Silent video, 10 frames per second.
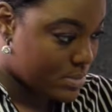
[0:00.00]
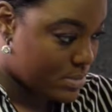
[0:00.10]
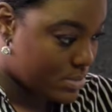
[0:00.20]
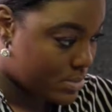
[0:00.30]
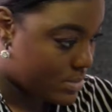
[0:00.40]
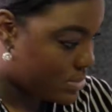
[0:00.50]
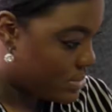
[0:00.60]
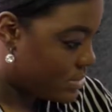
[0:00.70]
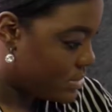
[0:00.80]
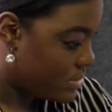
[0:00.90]

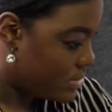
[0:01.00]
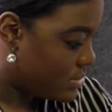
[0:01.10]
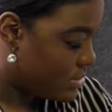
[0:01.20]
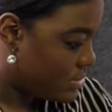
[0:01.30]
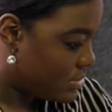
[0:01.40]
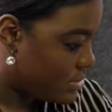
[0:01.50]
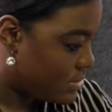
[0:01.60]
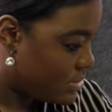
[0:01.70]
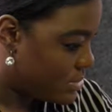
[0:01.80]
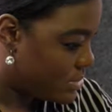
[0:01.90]

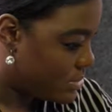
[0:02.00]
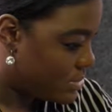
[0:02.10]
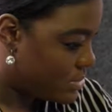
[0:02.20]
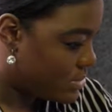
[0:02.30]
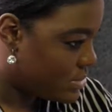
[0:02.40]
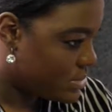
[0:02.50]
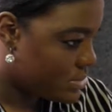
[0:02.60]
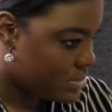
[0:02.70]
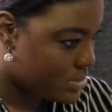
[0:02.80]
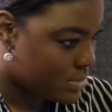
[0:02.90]

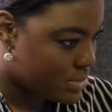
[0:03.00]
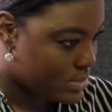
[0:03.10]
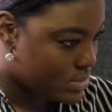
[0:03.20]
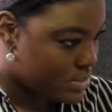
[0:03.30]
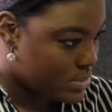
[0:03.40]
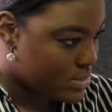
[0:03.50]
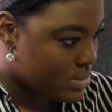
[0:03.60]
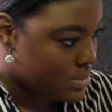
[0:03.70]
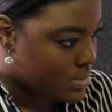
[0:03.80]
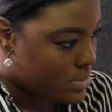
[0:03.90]

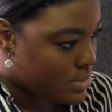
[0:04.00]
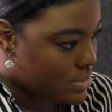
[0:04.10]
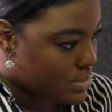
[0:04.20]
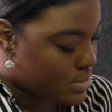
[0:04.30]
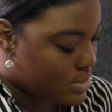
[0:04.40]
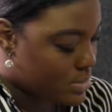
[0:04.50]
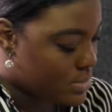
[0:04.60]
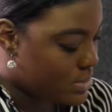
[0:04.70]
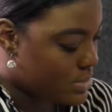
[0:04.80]
(silent)